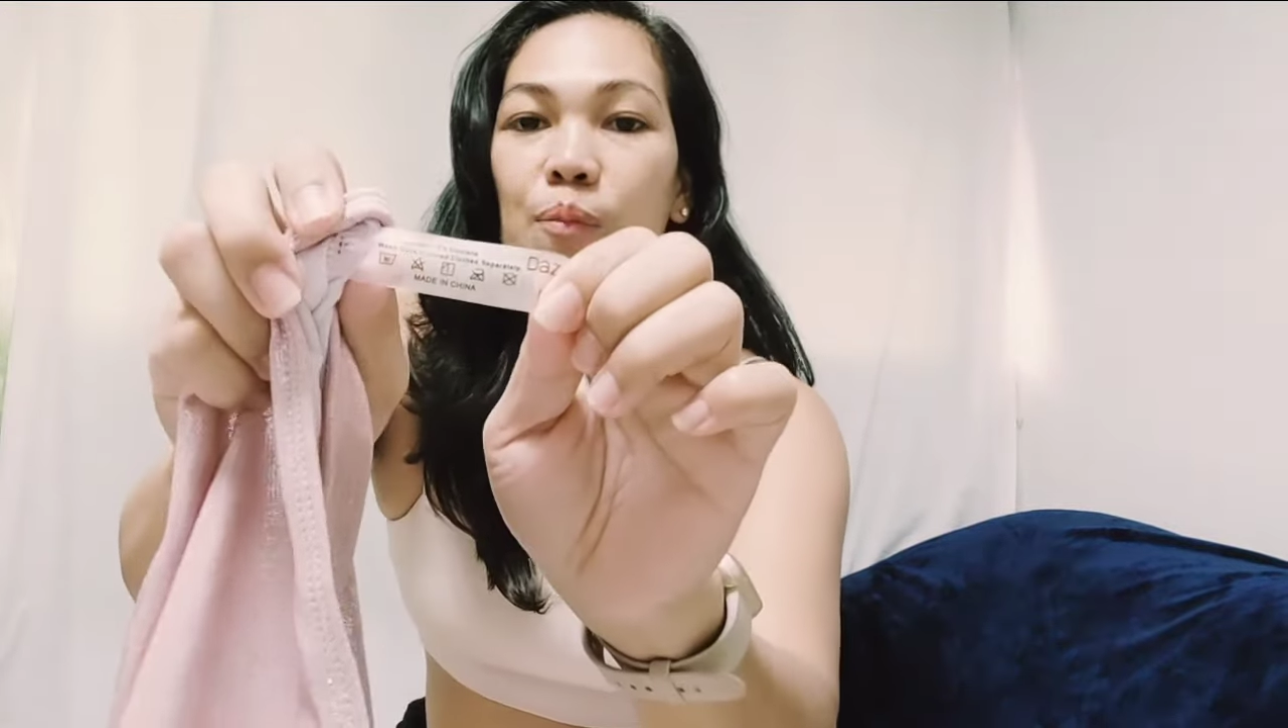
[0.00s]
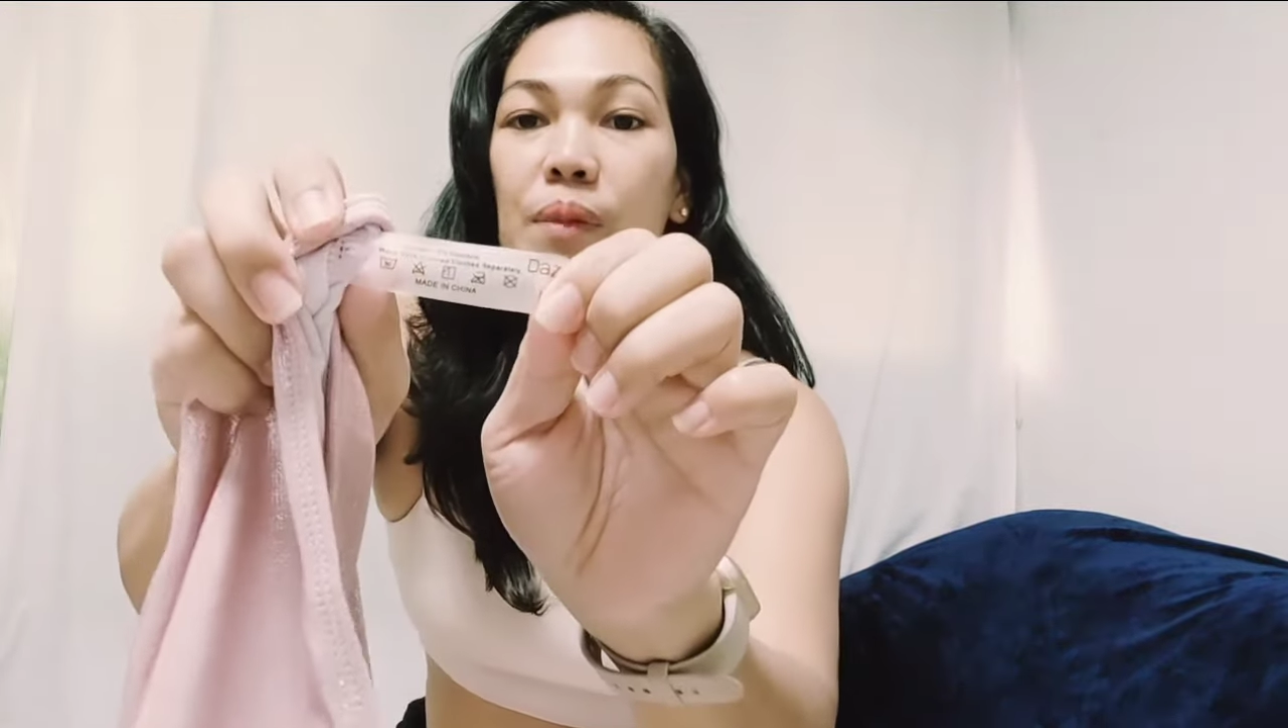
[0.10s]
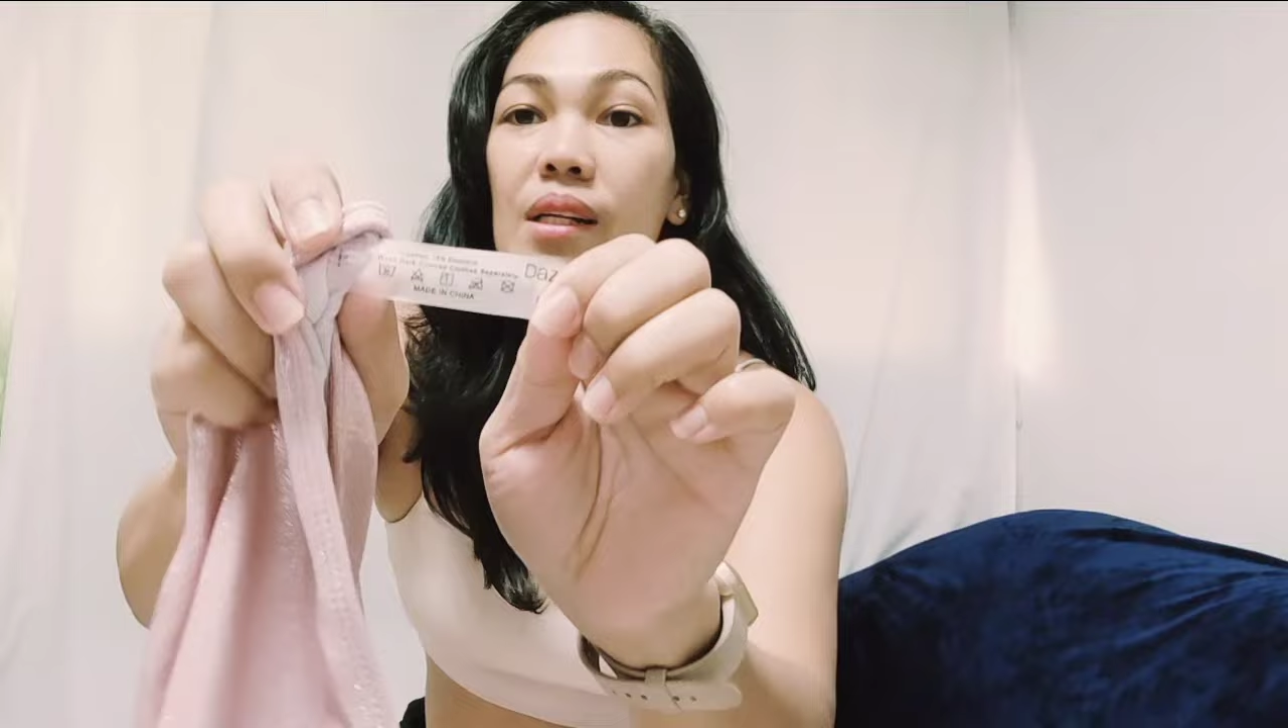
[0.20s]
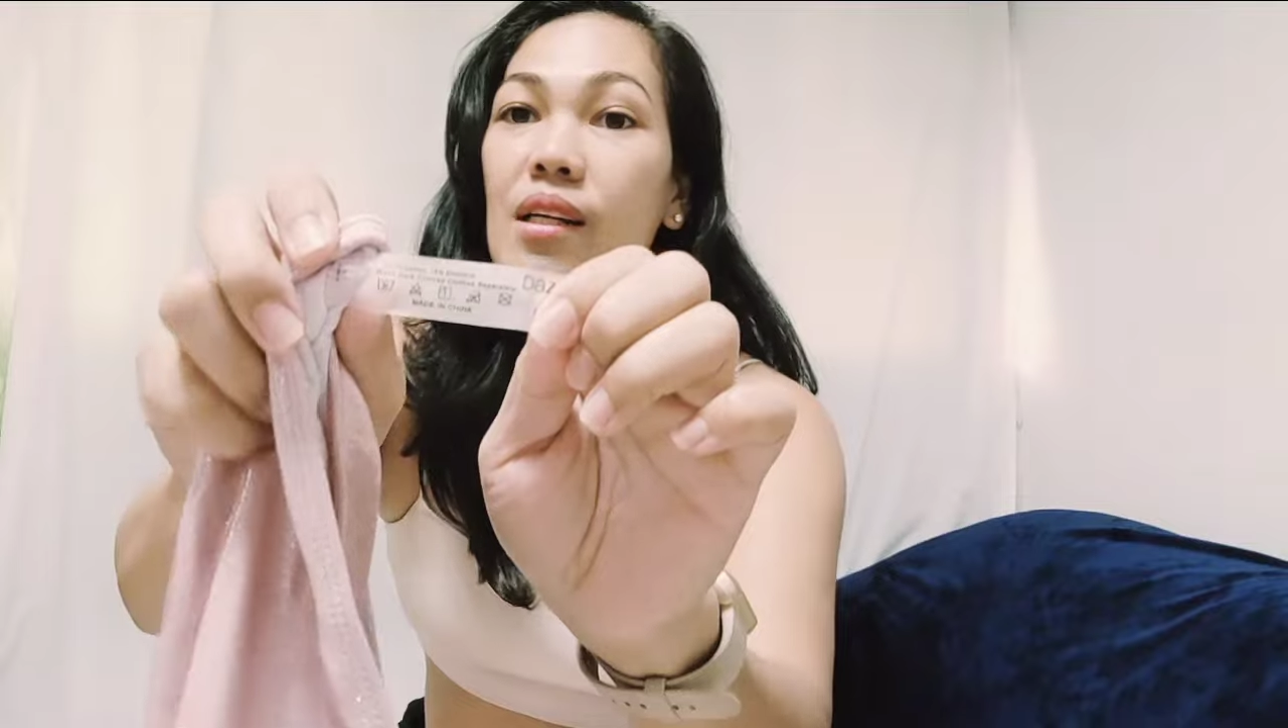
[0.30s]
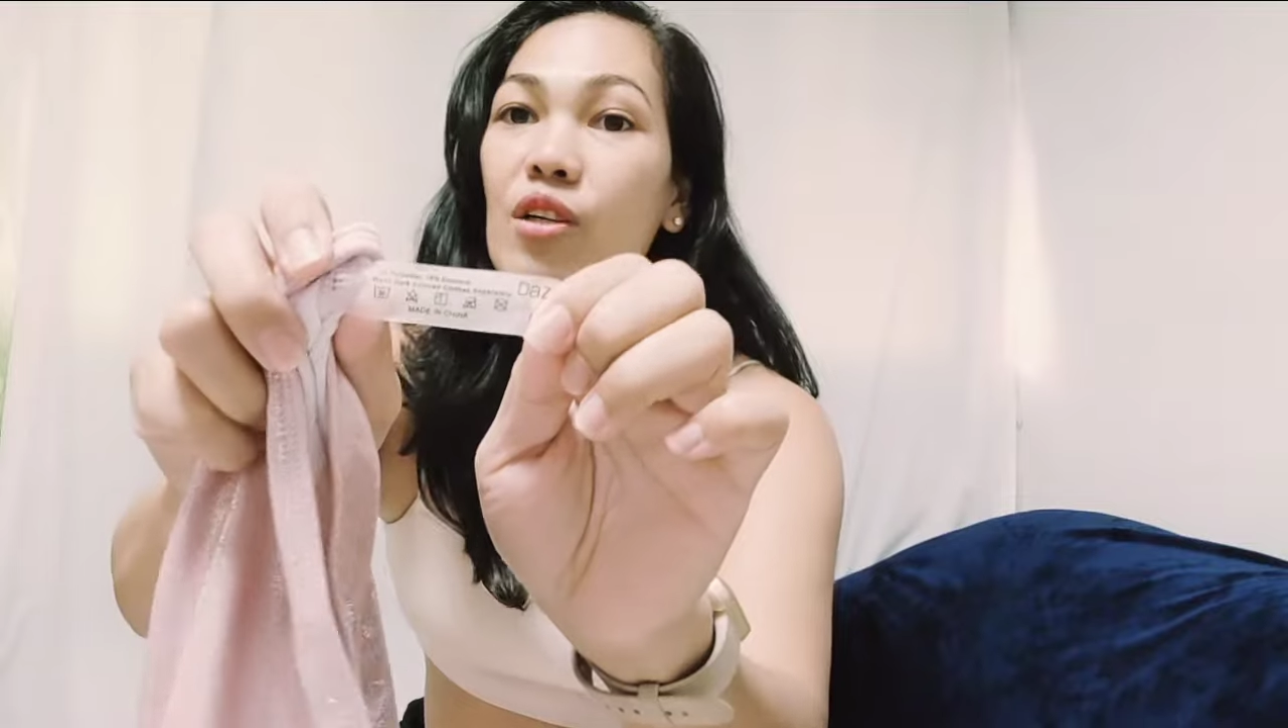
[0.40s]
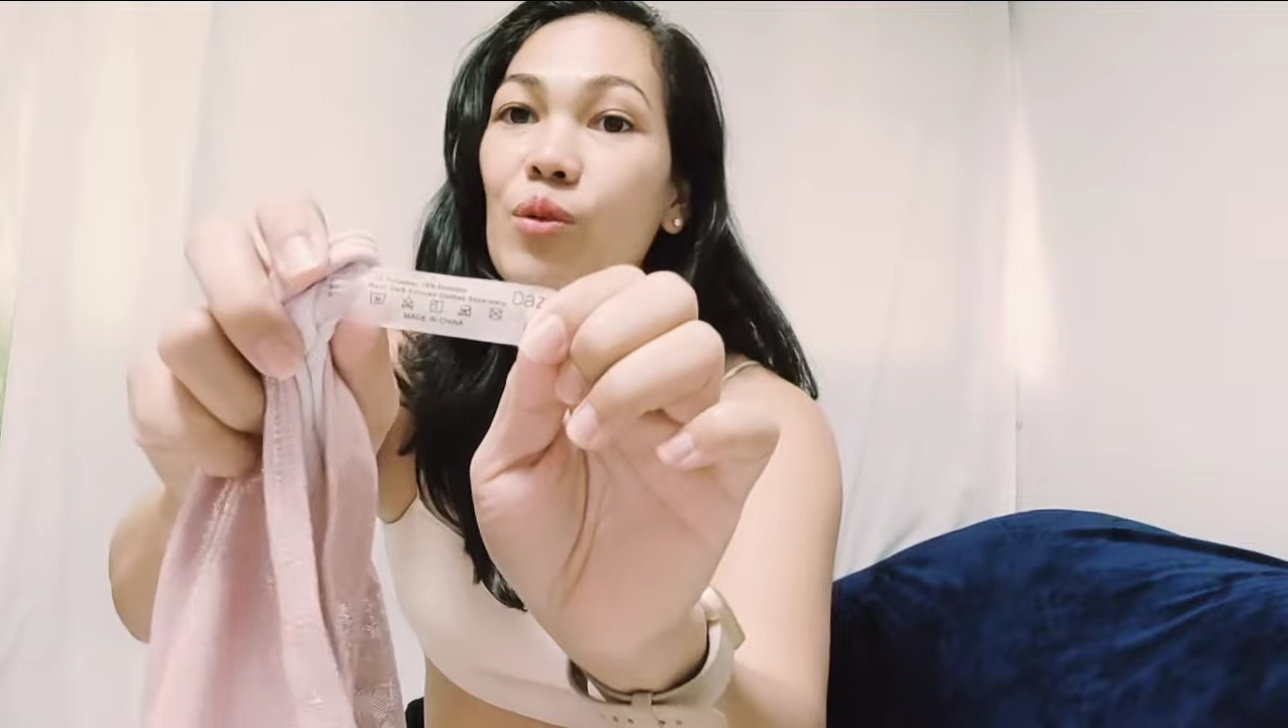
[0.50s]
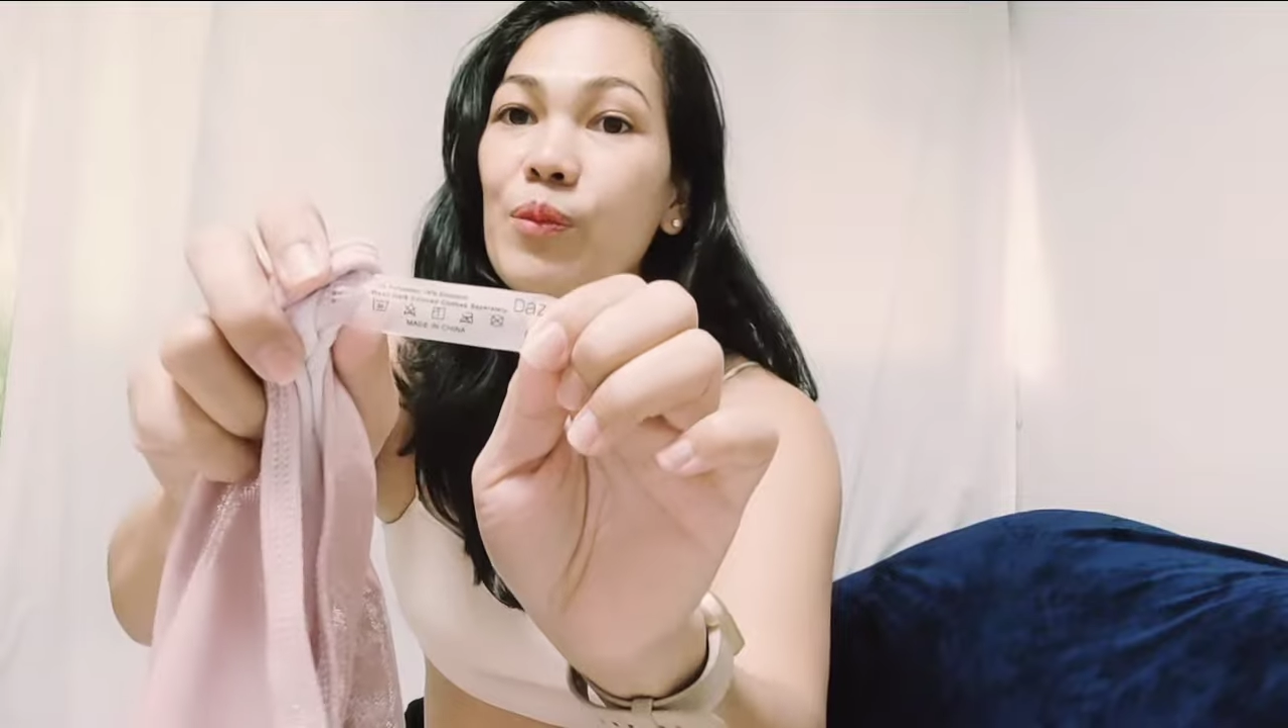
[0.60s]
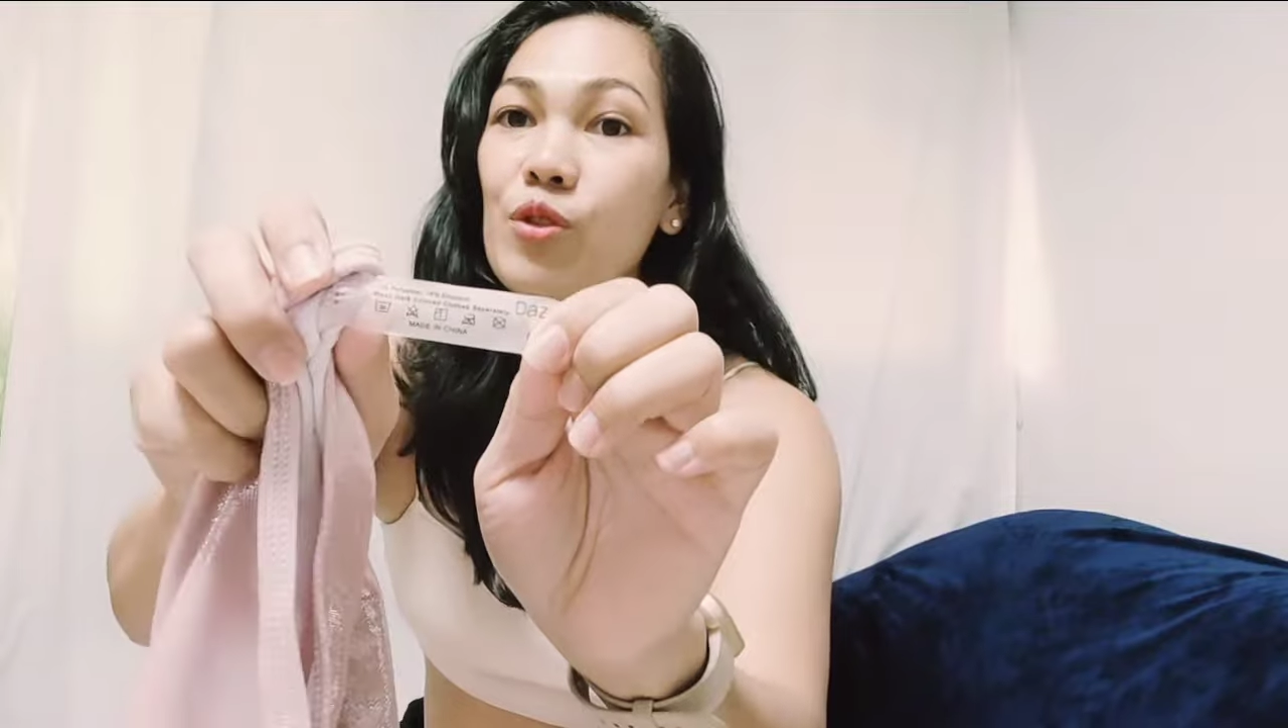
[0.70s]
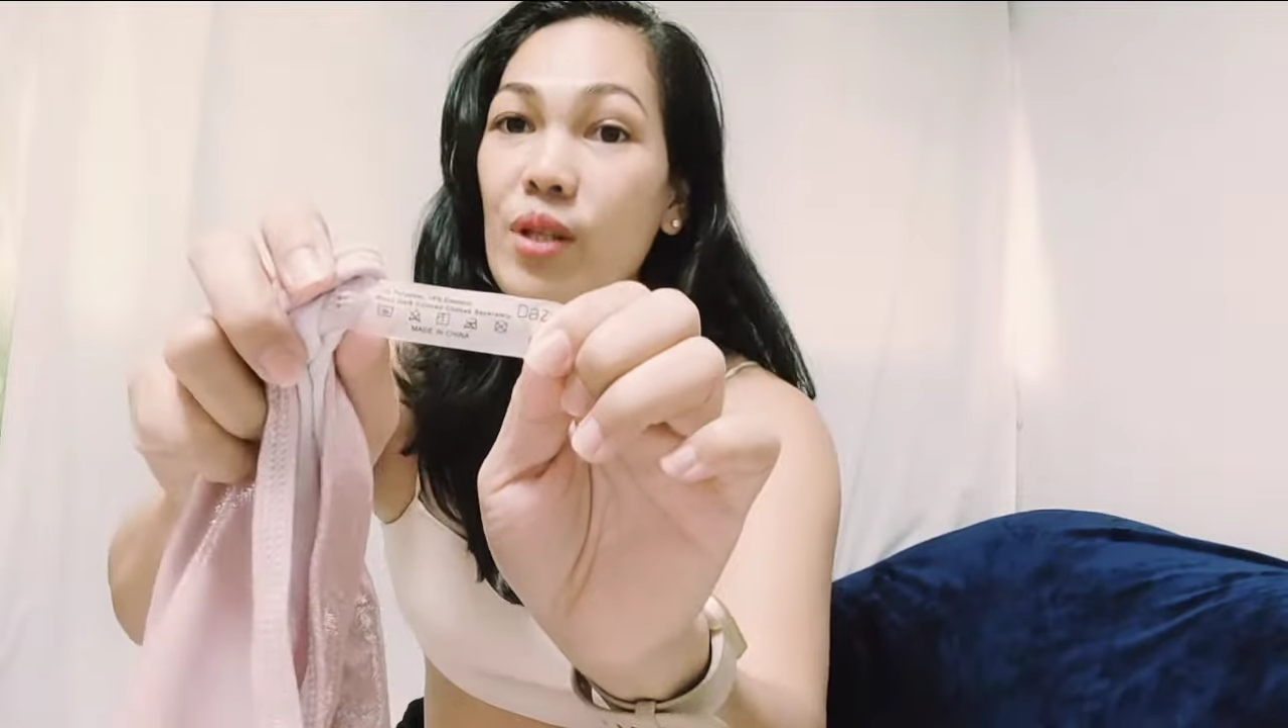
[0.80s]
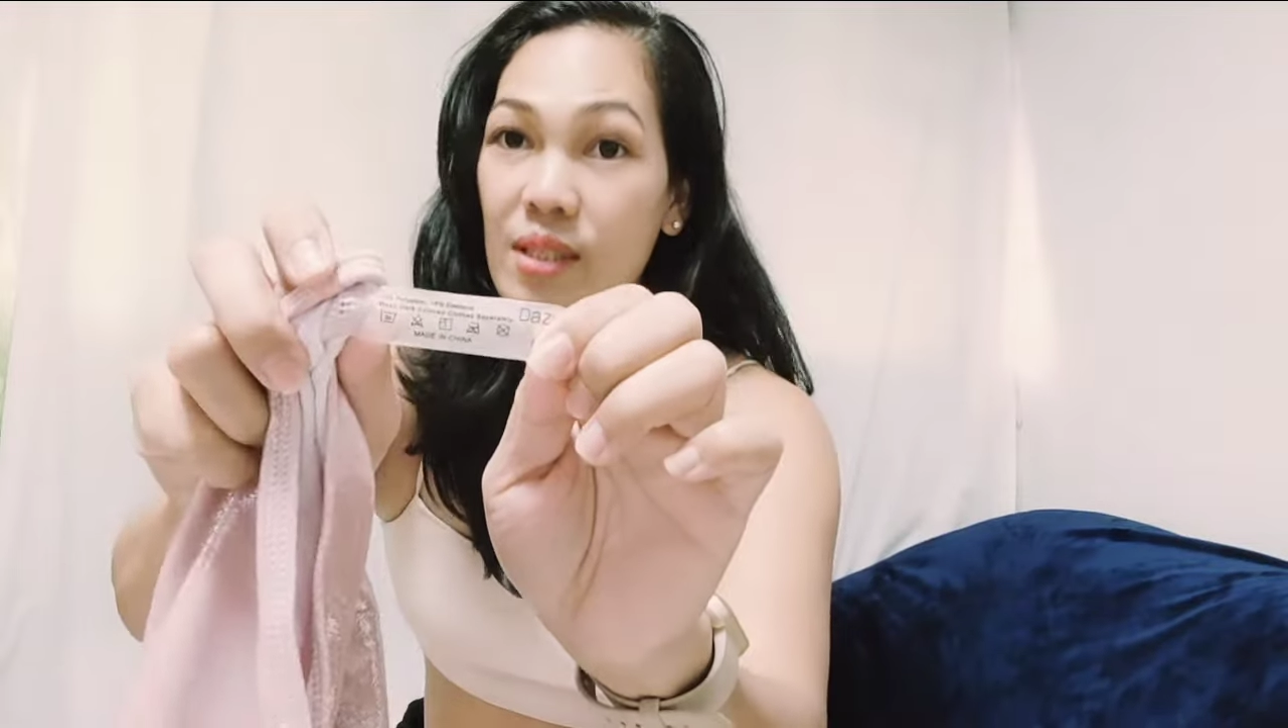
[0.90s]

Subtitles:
Binili ko po siya